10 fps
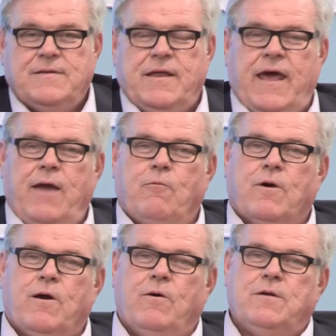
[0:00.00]
Today,
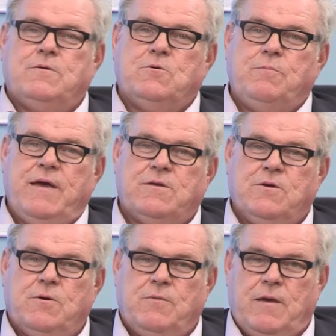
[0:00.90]
we're going to speak
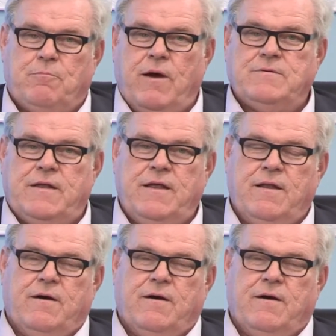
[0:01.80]
to the president